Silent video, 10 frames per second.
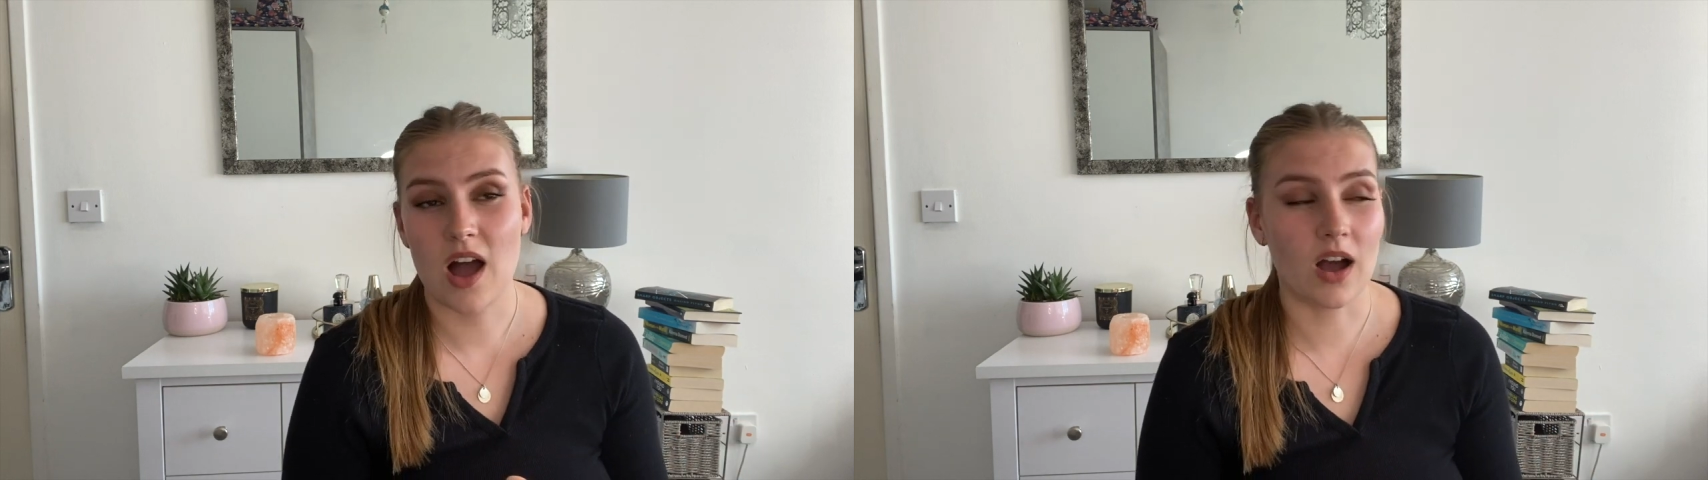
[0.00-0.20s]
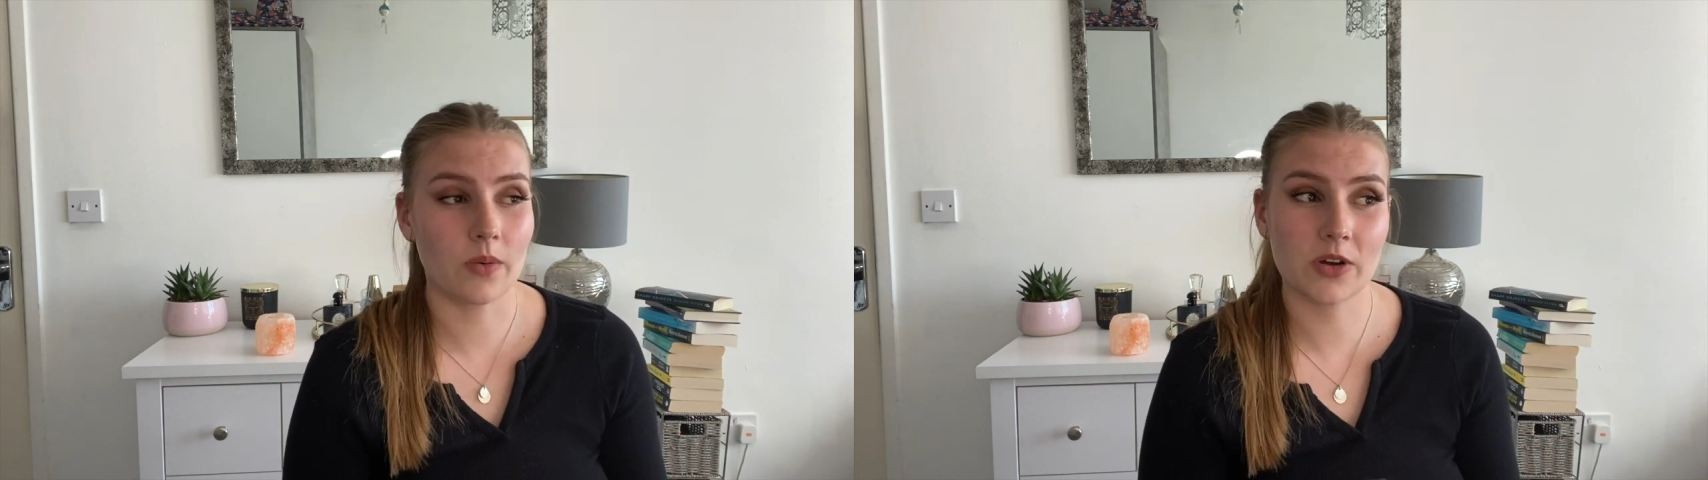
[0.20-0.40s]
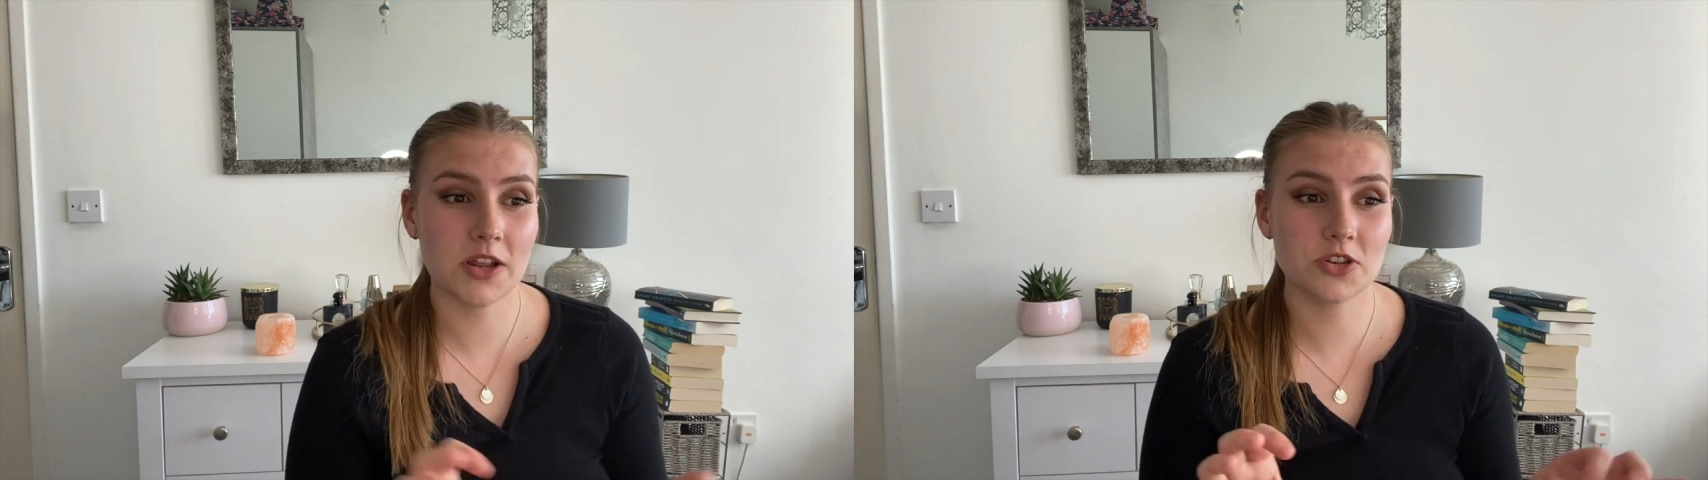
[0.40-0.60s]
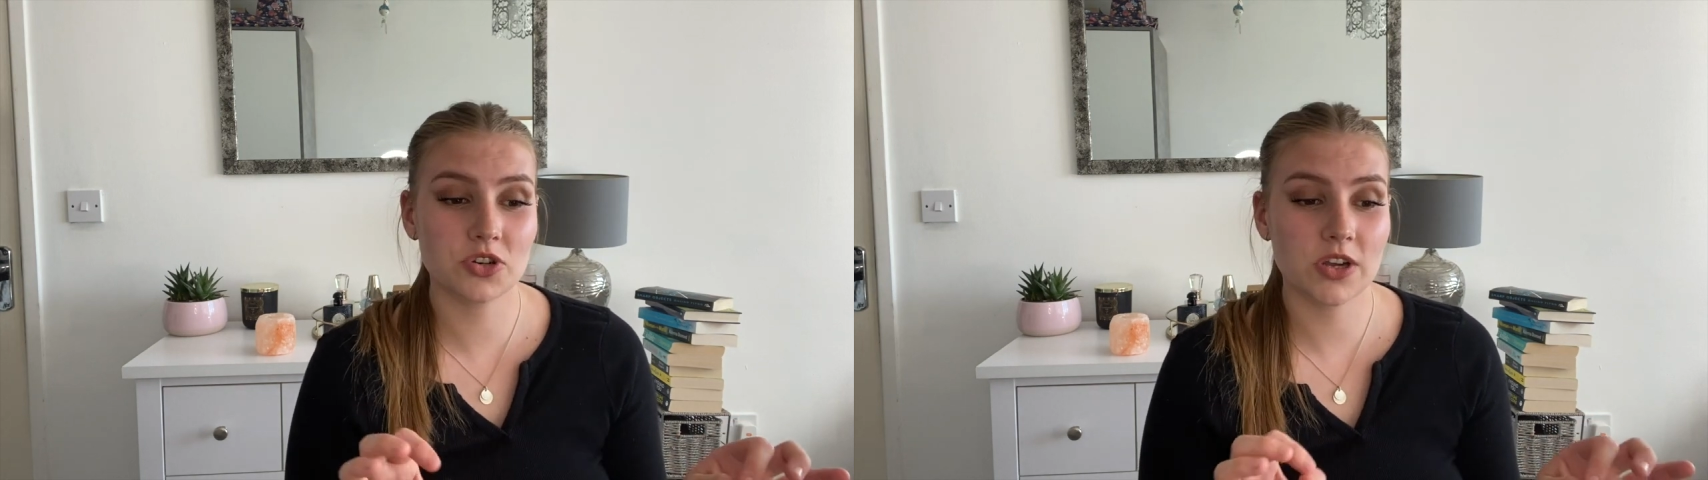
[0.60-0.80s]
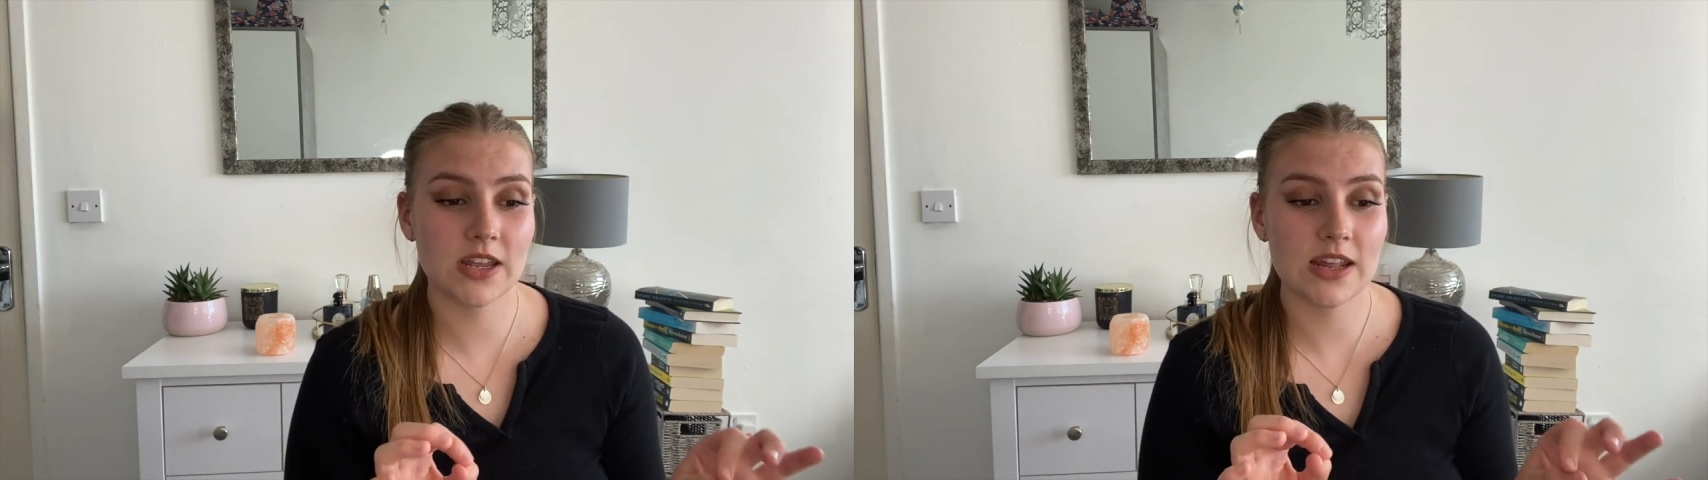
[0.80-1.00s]
I'm really
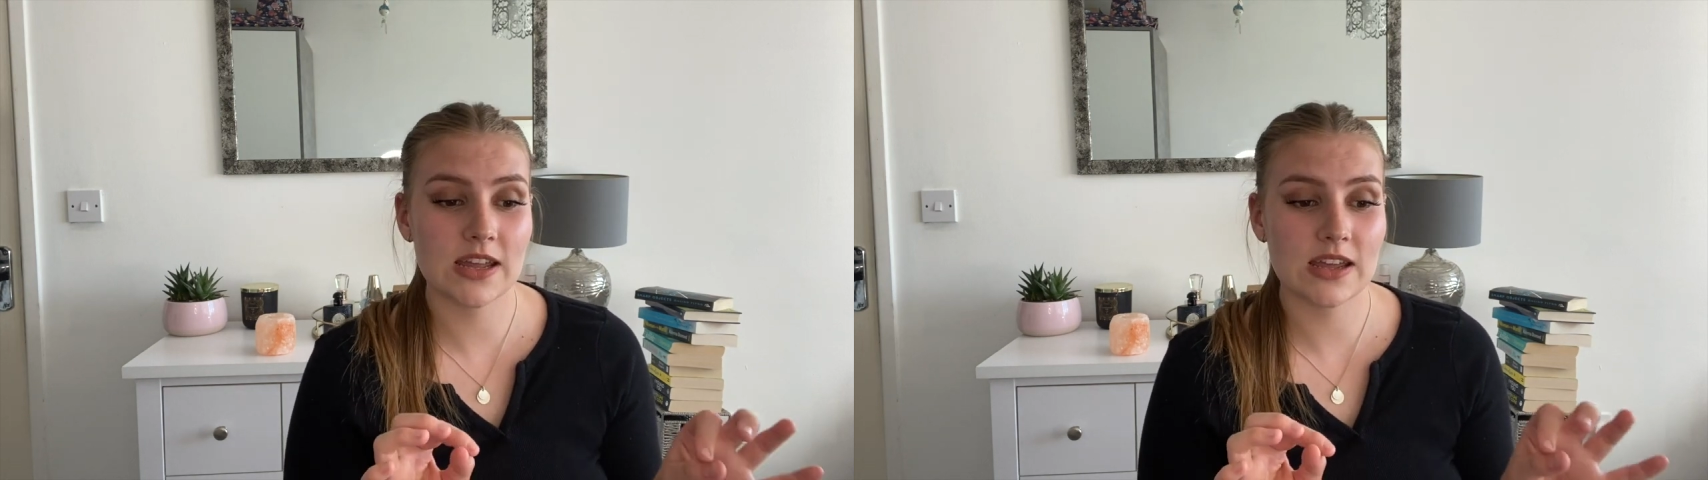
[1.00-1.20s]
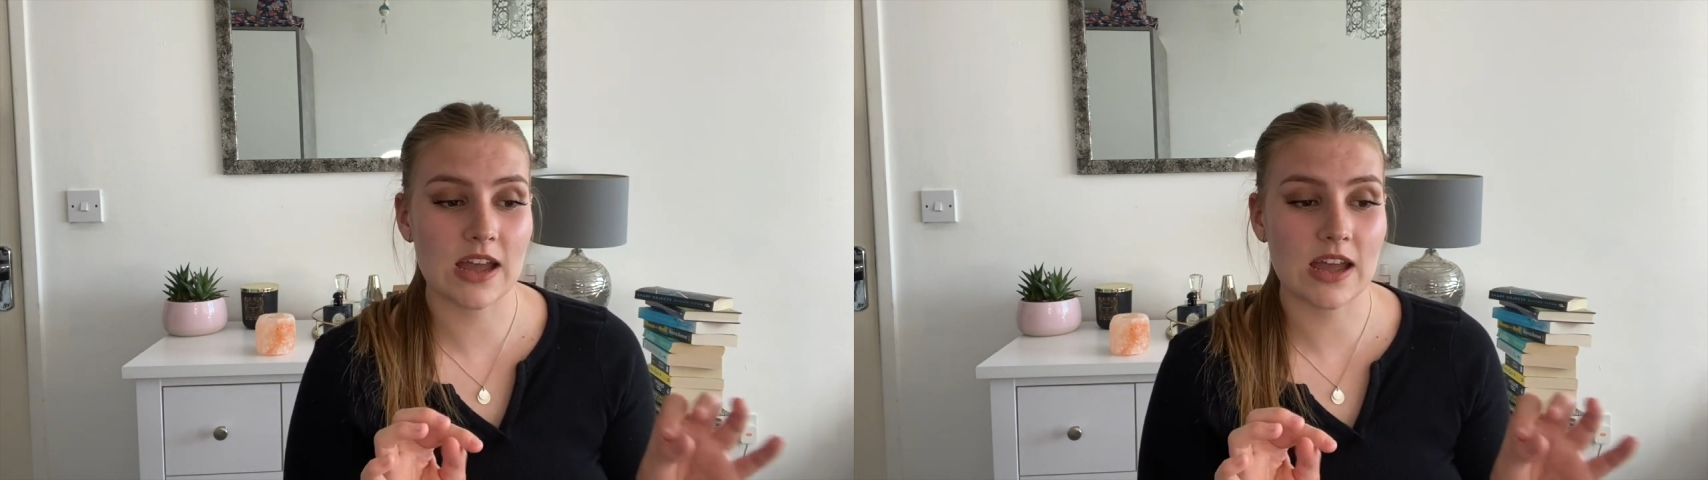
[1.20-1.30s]
enjoying it.